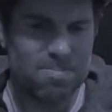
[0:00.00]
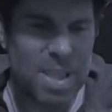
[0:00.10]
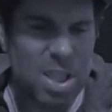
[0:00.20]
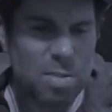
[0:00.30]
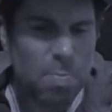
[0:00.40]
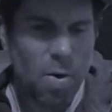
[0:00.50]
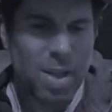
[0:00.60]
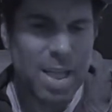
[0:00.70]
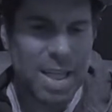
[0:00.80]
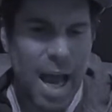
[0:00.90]
this
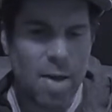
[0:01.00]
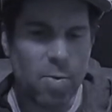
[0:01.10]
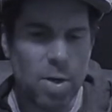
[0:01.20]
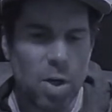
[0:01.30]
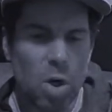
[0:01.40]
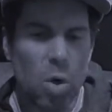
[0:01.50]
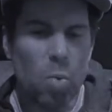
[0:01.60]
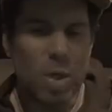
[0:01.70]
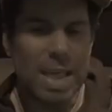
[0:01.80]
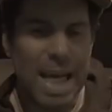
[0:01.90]
sparkling gathering
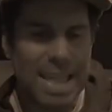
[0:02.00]
wouldn't